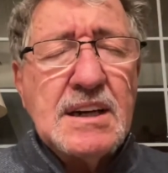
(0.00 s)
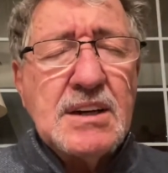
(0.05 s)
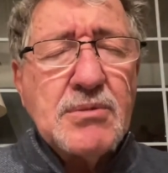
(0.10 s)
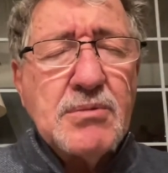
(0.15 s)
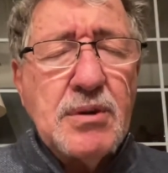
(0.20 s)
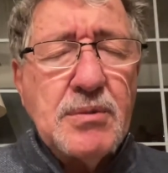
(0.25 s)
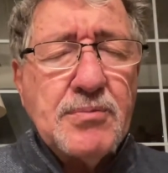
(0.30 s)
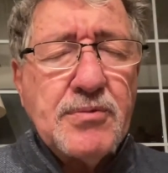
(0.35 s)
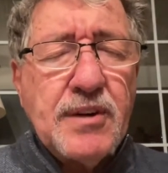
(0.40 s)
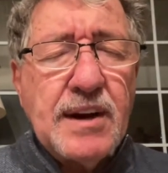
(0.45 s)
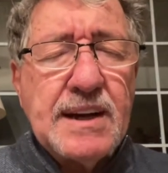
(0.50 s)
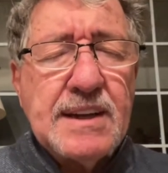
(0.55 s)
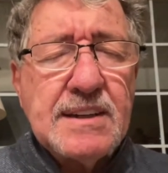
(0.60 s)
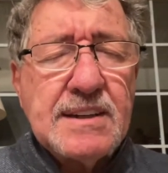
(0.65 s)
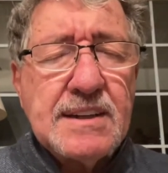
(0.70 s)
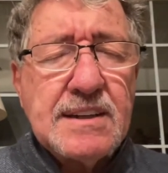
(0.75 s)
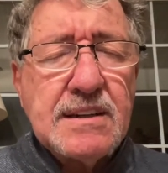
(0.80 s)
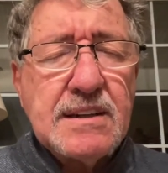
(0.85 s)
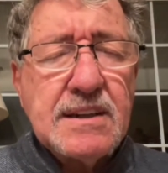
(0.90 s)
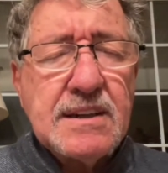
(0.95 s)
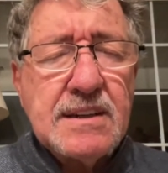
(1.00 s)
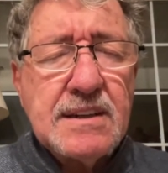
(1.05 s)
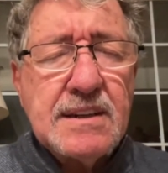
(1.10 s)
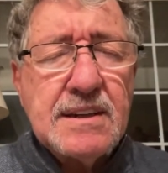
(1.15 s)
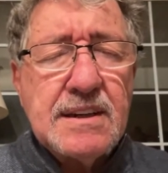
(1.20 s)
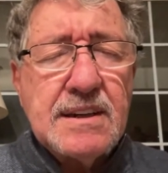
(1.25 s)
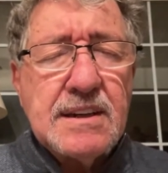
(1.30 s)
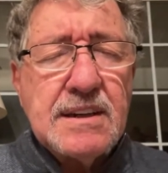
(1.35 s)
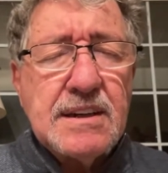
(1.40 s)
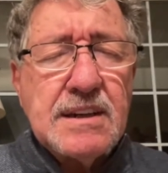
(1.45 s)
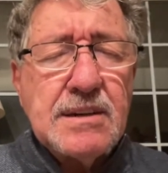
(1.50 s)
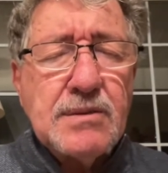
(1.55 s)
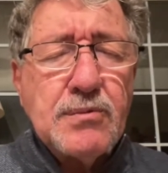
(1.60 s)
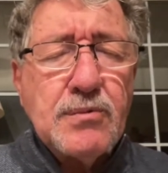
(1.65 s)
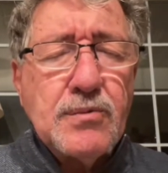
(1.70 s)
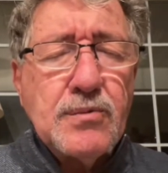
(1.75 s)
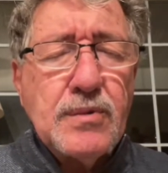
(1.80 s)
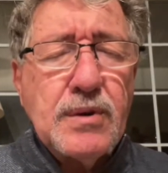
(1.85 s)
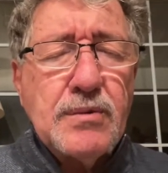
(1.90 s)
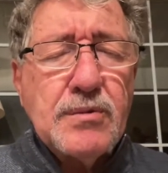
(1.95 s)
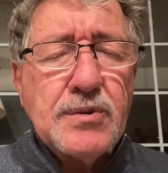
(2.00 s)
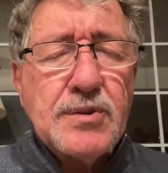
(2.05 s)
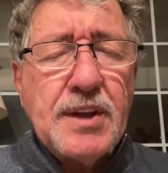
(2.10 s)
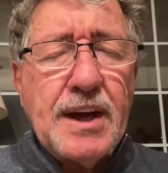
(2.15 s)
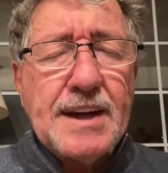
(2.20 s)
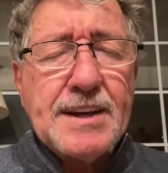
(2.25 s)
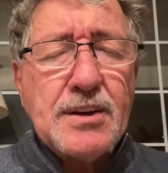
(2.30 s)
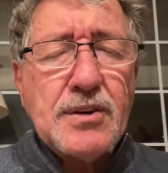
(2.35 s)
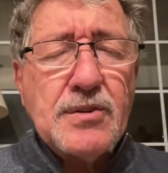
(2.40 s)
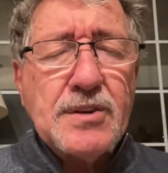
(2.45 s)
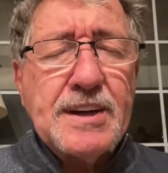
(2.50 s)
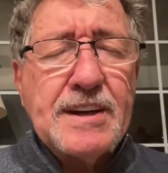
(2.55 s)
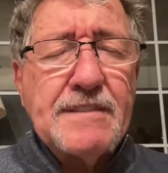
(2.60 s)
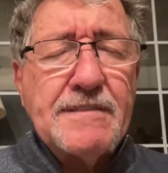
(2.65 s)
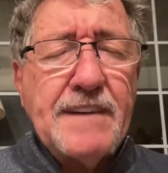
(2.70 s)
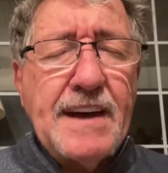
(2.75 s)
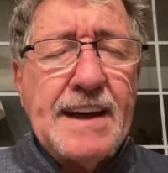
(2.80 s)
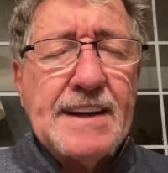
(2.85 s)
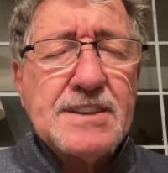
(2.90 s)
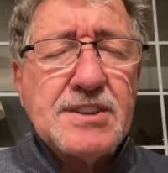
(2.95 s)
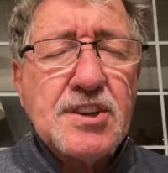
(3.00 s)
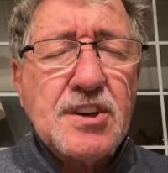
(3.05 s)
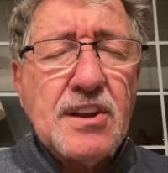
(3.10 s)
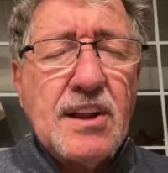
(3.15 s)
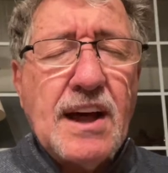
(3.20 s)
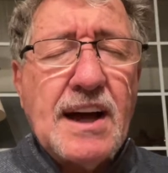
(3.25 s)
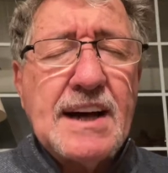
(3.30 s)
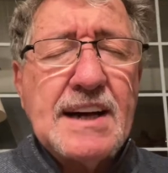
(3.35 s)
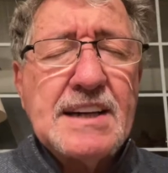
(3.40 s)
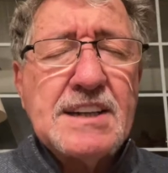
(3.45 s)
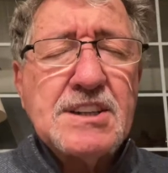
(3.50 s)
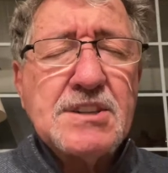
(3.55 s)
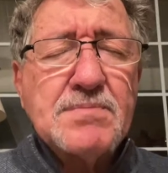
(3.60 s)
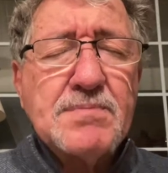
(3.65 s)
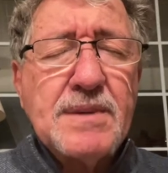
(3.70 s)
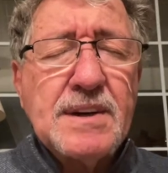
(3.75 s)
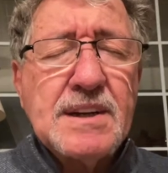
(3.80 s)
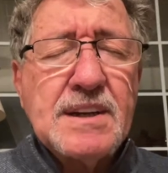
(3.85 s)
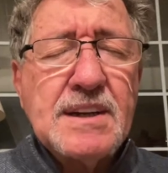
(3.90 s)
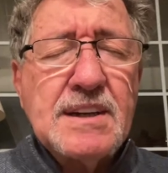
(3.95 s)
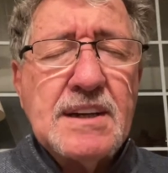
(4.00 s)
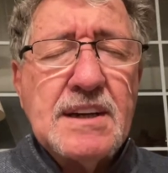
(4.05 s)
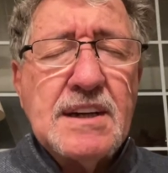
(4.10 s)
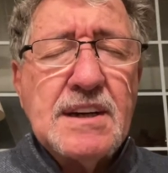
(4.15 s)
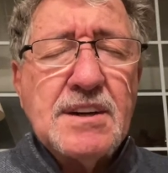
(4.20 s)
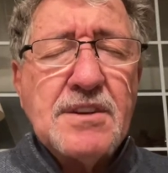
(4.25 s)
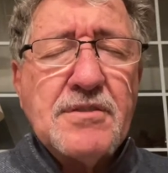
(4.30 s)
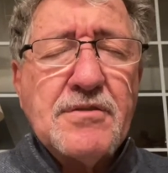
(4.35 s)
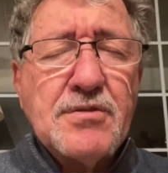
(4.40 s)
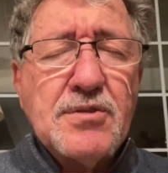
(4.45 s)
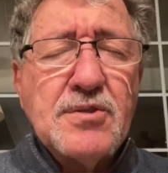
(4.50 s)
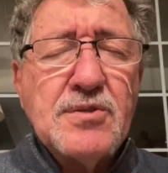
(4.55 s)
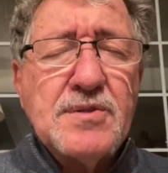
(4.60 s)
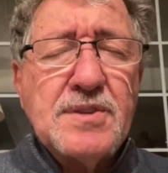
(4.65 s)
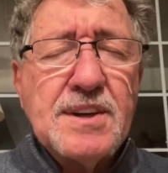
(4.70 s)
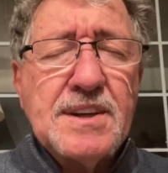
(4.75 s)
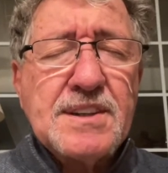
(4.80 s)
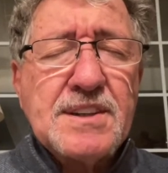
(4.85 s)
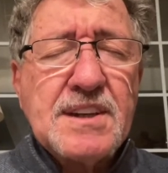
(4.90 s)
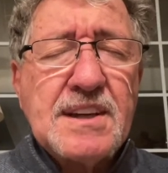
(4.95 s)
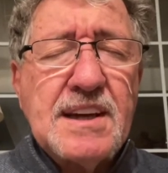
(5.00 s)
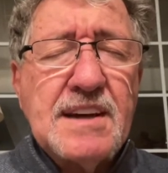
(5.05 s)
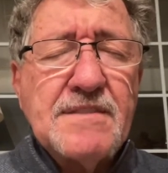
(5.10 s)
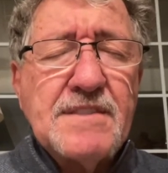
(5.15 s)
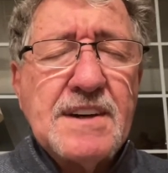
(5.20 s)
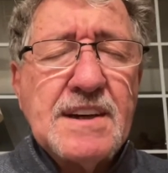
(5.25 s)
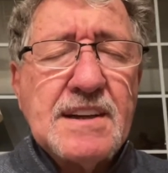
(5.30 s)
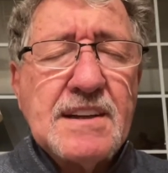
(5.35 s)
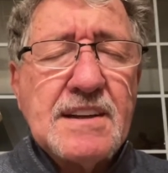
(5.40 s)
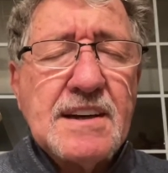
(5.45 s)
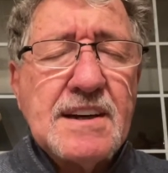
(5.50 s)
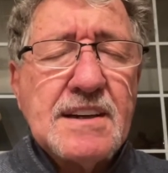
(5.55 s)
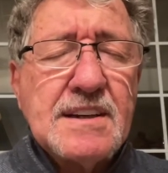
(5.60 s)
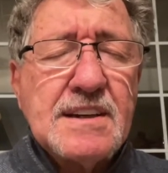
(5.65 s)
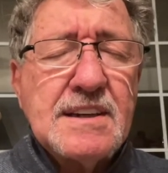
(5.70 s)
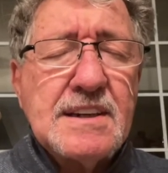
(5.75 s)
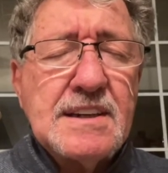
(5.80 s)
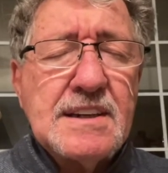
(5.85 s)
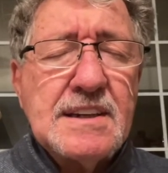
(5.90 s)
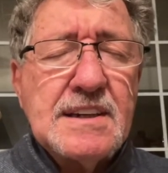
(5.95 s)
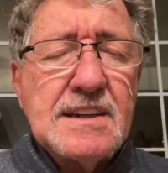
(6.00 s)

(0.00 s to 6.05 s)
We pray that we will not only evangelize, but through this giving that